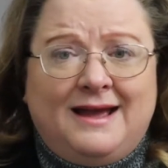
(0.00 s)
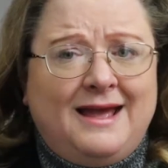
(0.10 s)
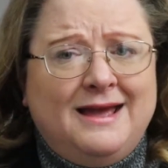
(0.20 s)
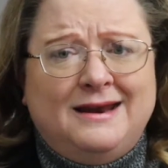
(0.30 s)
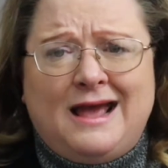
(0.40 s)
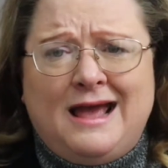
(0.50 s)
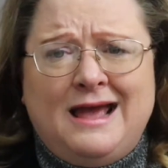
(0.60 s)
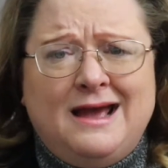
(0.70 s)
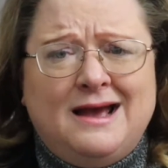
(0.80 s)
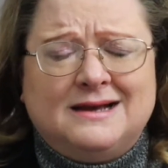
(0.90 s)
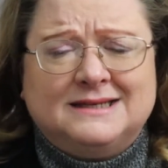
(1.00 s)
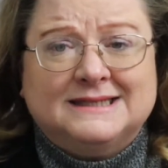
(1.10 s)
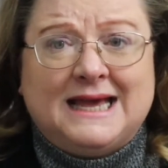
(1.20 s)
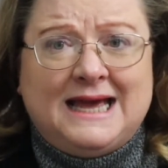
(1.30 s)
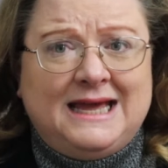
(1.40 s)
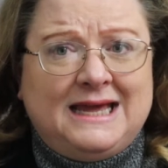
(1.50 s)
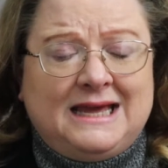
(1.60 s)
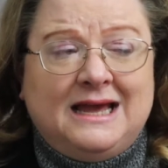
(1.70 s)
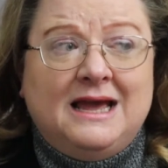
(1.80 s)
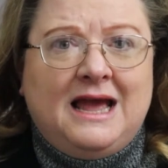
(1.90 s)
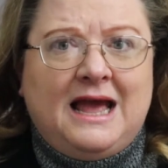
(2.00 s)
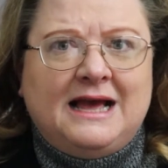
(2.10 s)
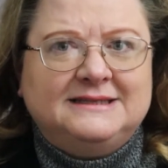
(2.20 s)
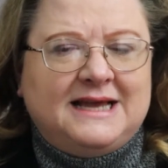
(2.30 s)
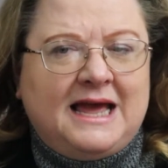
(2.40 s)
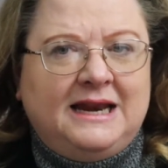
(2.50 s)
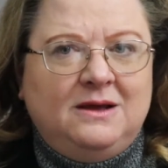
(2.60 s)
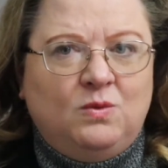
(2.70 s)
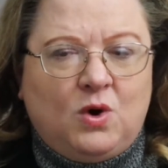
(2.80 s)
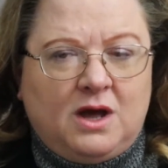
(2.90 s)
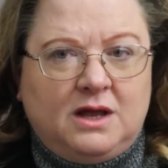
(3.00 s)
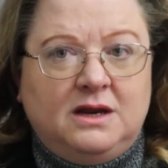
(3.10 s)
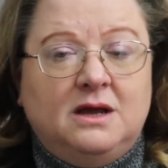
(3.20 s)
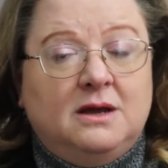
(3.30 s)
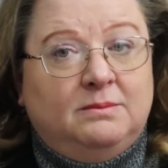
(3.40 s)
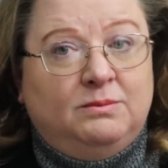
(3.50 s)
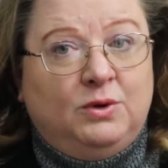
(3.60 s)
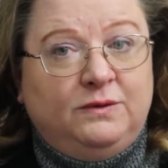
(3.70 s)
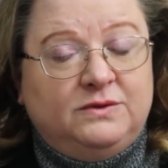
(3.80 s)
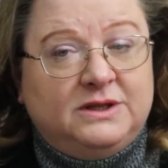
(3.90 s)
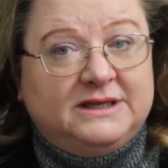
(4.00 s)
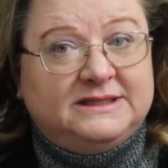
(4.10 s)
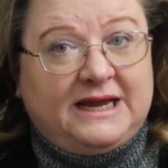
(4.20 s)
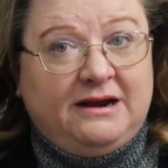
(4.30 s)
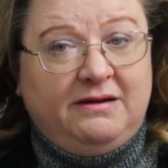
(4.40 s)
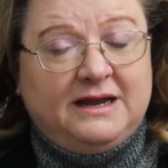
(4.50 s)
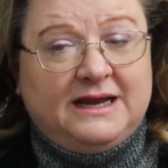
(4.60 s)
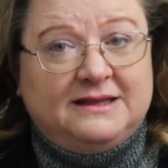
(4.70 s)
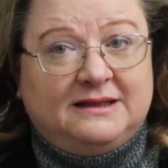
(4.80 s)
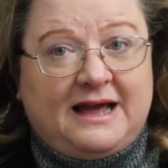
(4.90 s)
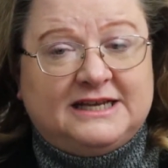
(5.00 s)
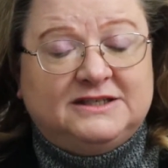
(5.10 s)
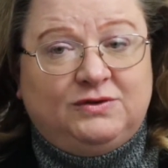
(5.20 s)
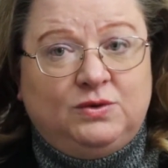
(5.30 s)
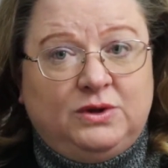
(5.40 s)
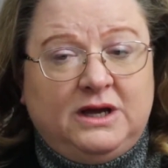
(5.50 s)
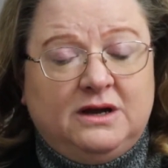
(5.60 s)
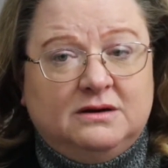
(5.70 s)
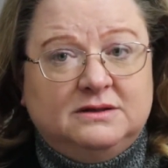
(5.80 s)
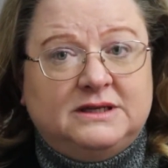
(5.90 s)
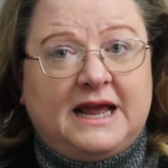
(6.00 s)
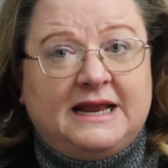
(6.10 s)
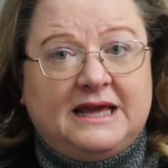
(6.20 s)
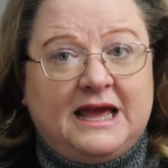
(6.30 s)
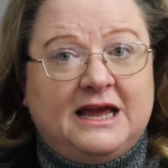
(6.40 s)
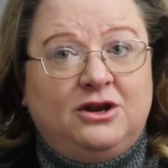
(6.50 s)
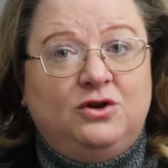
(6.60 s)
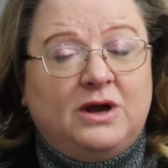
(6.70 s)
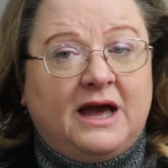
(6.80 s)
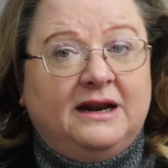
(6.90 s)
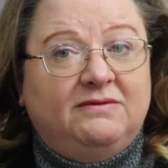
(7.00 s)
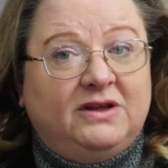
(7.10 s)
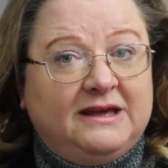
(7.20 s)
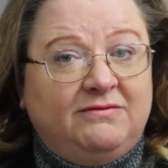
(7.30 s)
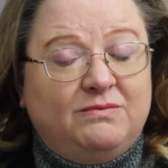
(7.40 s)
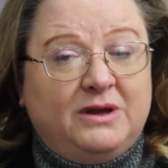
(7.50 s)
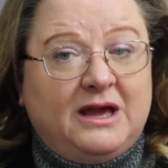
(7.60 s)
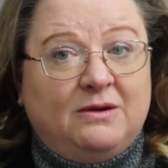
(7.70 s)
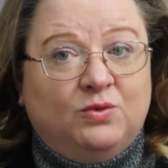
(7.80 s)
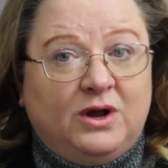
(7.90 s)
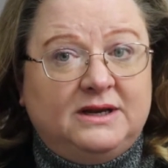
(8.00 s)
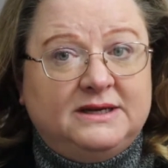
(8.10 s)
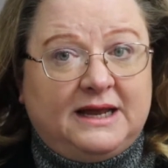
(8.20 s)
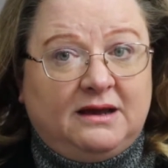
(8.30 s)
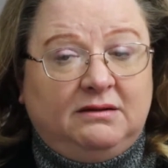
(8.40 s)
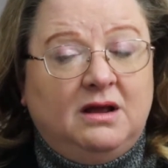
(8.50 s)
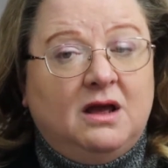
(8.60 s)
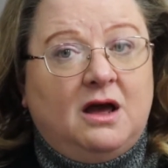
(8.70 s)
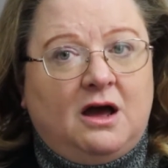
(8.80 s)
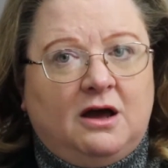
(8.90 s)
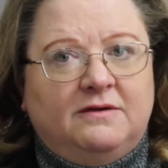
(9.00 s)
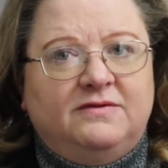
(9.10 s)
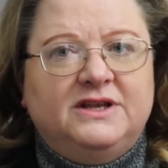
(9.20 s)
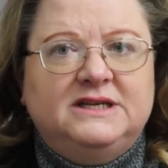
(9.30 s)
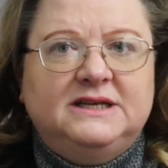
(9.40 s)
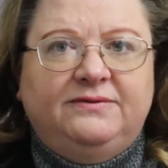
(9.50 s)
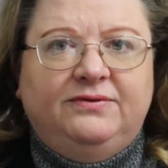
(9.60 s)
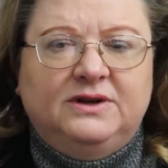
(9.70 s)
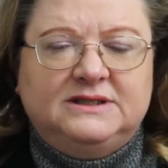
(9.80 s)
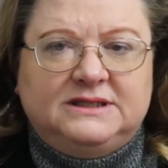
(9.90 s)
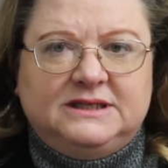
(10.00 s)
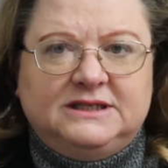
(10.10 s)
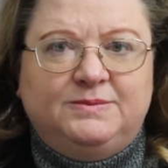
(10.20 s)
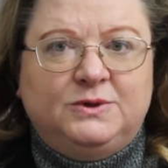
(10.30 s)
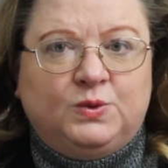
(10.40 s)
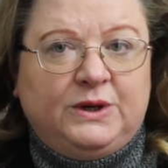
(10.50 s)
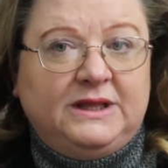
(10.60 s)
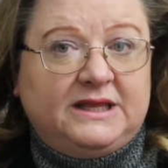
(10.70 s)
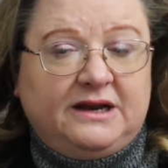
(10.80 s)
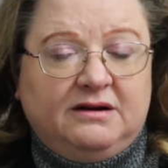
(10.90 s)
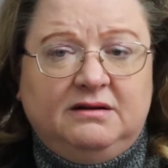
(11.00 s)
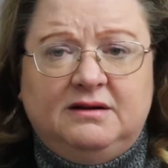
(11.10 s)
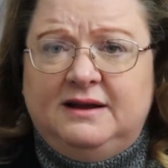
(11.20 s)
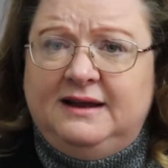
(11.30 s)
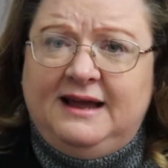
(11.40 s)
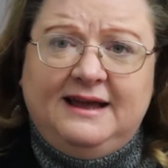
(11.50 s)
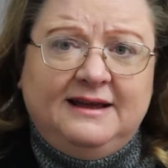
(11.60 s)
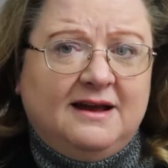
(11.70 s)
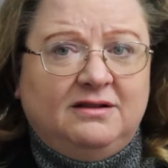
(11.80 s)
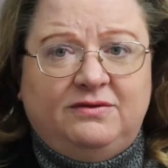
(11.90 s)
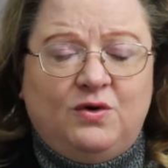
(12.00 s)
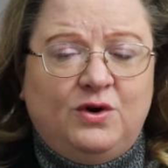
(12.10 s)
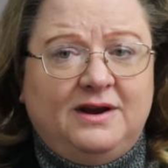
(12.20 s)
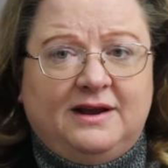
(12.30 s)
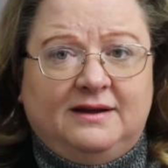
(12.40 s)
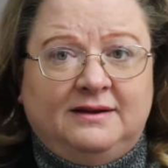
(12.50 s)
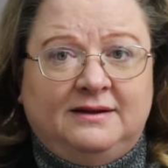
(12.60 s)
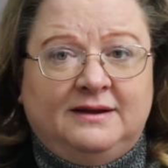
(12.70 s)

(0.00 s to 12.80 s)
and ask, hey, has anyone moved to this area in the last few years, and can you kind of give me a rundown of the differences between there and California?